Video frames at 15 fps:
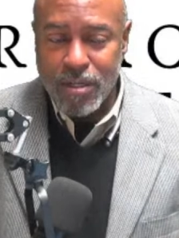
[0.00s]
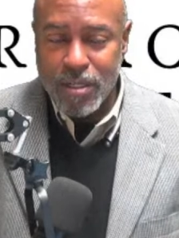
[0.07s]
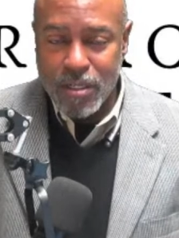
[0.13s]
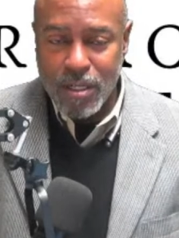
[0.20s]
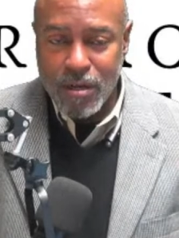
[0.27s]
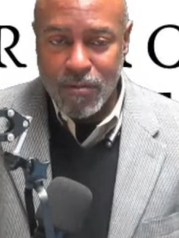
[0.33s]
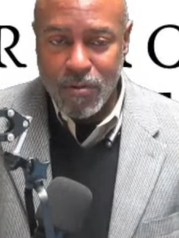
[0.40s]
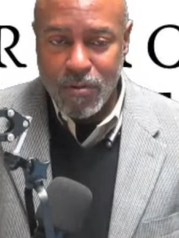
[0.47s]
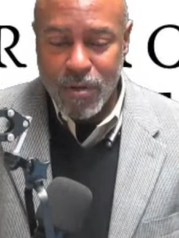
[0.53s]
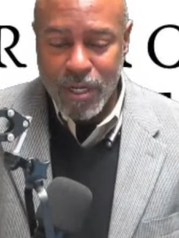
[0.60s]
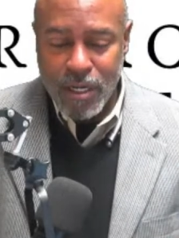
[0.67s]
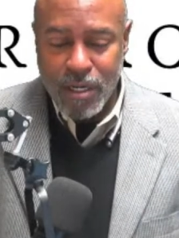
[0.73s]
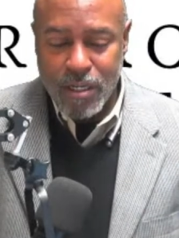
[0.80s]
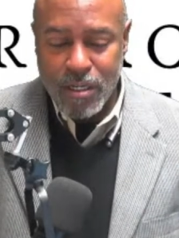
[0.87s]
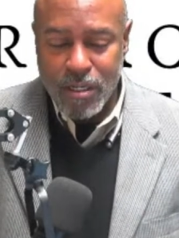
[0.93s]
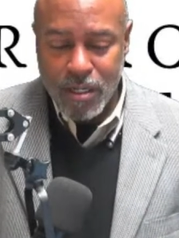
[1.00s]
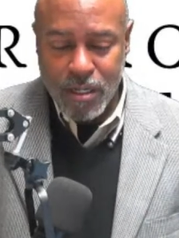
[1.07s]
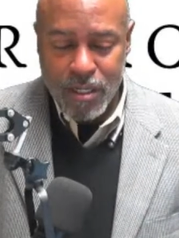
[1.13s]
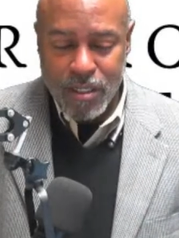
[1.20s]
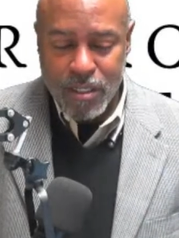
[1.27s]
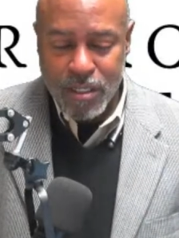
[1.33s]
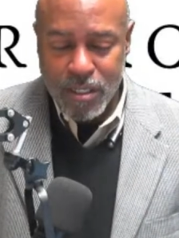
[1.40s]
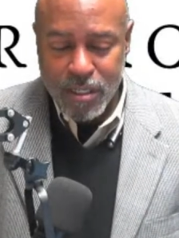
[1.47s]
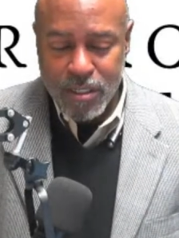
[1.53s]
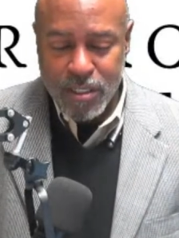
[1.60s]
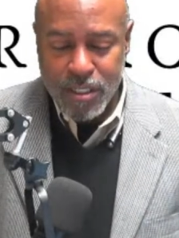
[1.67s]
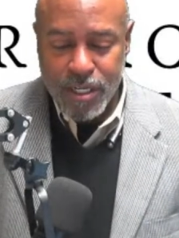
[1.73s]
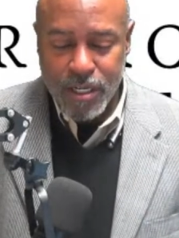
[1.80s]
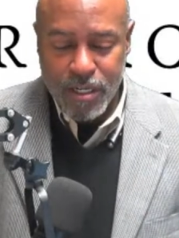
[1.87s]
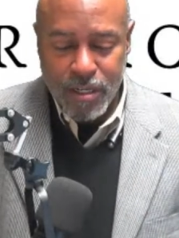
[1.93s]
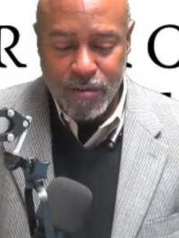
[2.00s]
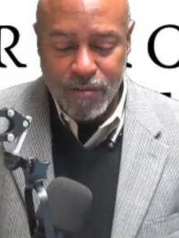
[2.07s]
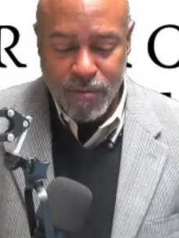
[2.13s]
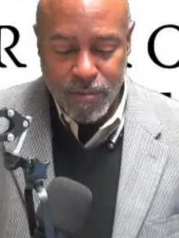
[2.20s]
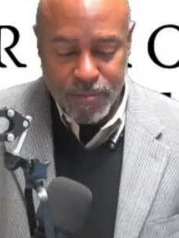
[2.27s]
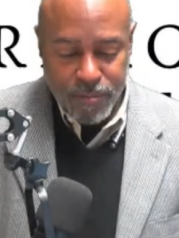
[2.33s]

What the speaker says: level and on the city level.